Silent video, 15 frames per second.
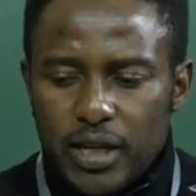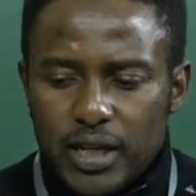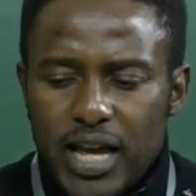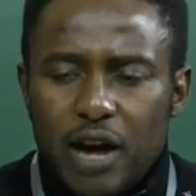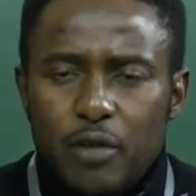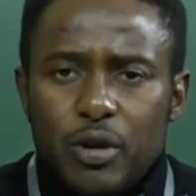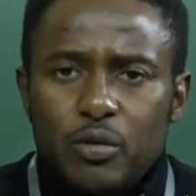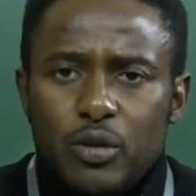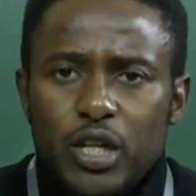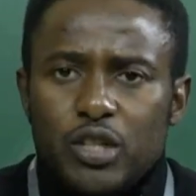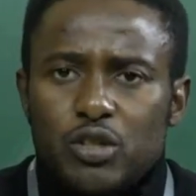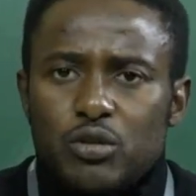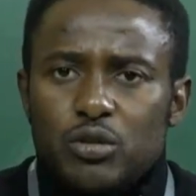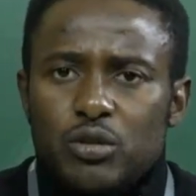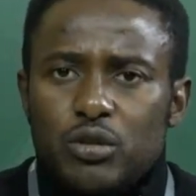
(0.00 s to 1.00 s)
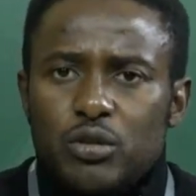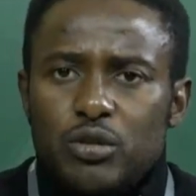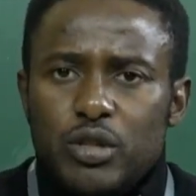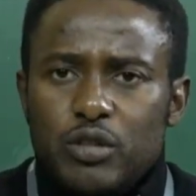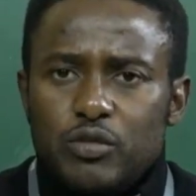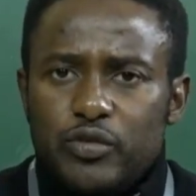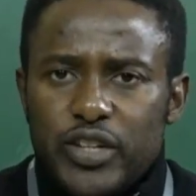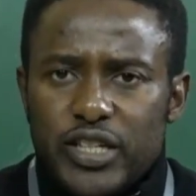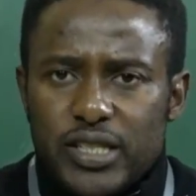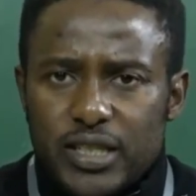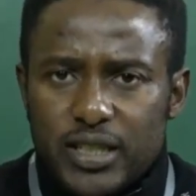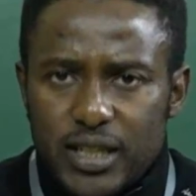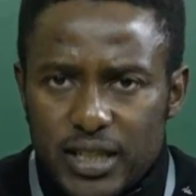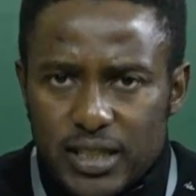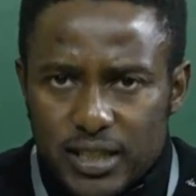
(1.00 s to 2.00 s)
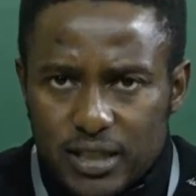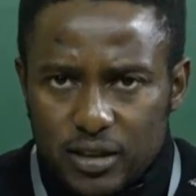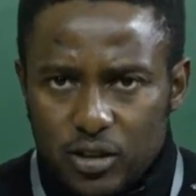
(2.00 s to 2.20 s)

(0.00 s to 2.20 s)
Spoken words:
now we will need to investigate the